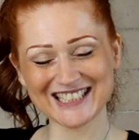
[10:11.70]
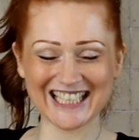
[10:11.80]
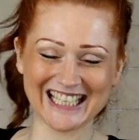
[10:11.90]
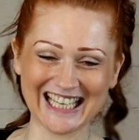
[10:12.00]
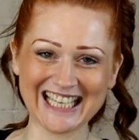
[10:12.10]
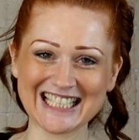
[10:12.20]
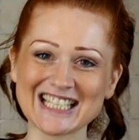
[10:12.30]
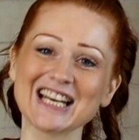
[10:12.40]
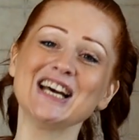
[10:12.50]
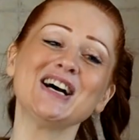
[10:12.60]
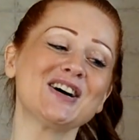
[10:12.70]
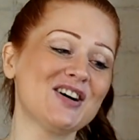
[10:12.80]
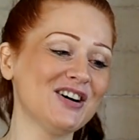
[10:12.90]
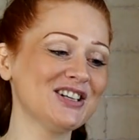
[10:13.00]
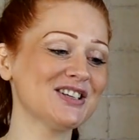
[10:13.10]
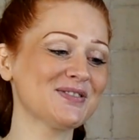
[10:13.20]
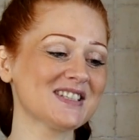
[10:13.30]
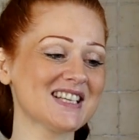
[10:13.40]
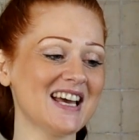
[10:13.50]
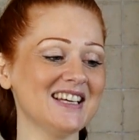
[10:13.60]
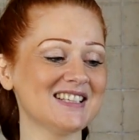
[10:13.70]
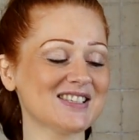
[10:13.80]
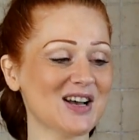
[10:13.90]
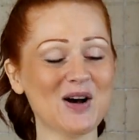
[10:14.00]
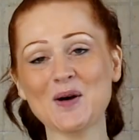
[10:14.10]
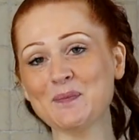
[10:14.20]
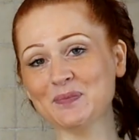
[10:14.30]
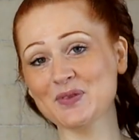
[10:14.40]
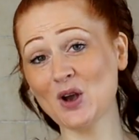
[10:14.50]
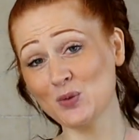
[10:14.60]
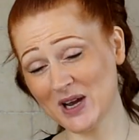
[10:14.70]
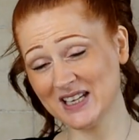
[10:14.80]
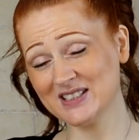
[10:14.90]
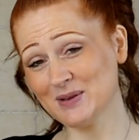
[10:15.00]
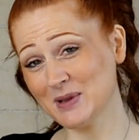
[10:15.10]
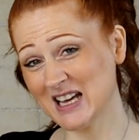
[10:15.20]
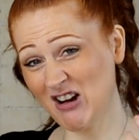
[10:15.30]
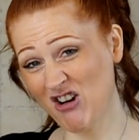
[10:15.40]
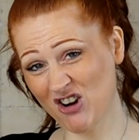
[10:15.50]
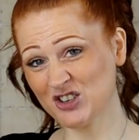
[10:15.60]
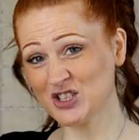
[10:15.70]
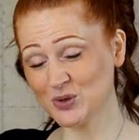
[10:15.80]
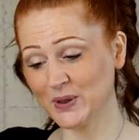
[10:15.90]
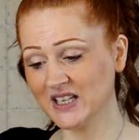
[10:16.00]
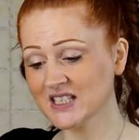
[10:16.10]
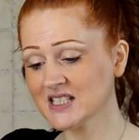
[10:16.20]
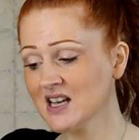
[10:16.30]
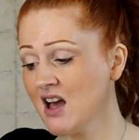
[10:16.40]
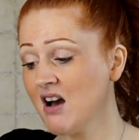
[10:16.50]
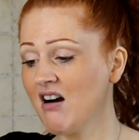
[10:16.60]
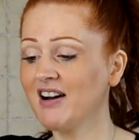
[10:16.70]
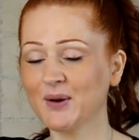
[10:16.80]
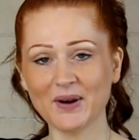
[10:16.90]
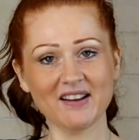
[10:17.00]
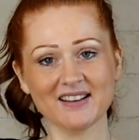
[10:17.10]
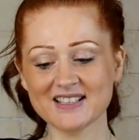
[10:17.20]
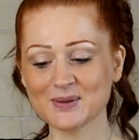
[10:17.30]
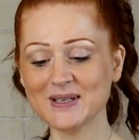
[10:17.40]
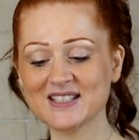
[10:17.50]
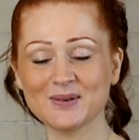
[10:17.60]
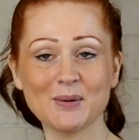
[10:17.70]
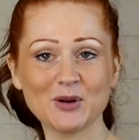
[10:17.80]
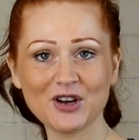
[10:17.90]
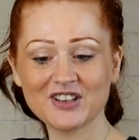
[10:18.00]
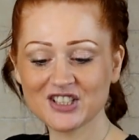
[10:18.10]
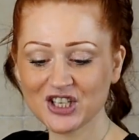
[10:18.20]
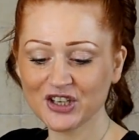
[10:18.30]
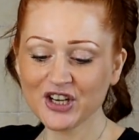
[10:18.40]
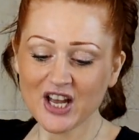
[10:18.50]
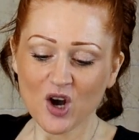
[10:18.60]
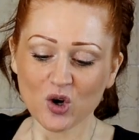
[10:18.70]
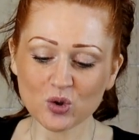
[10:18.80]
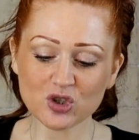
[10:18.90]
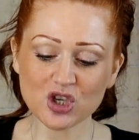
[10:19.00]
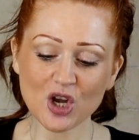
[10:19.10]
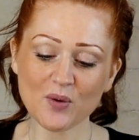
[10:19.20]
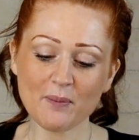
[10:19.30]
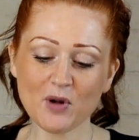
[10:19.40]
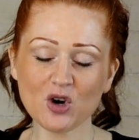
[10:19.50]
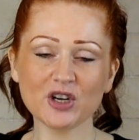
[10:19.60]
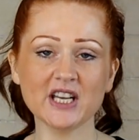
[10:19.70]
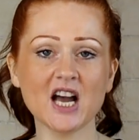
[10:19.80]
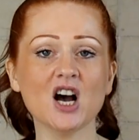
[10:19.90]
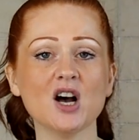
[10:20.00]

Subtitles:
in it kind of takes away some of that harsh sweetness. I quite like it sweet, so I'm not going to. Also, my